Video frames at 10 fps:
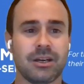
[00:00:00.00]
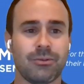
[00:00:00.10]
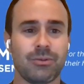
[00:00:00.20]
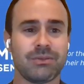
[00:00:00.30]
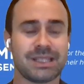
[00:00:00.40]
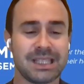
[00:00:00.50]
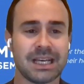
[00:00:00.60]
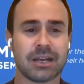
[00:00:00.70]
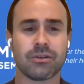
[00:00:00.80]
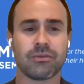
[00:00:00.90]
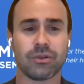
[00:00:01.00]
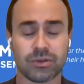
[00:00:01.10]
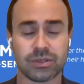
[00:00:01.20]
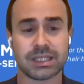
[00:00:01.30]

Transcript: we see a lot of Holocaust